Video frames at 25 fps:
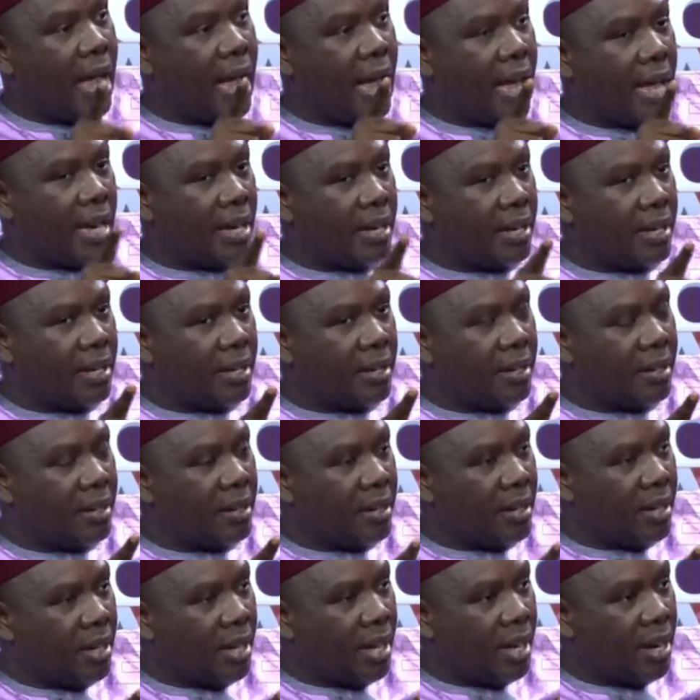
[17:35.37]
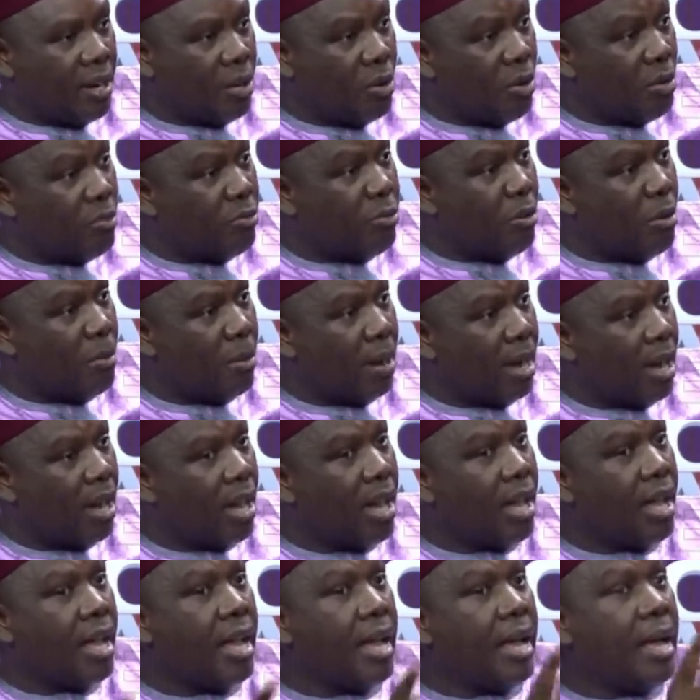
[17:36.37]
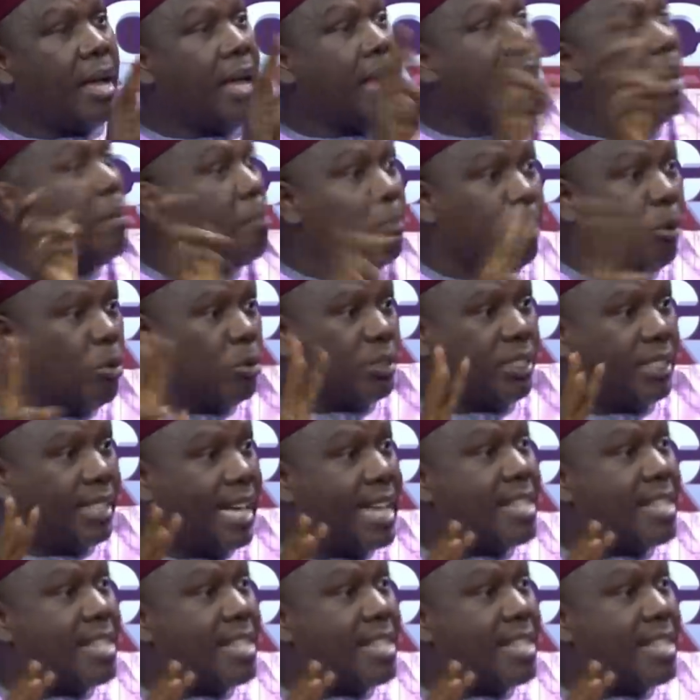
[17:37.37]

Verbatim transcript: and uh, non-former in both.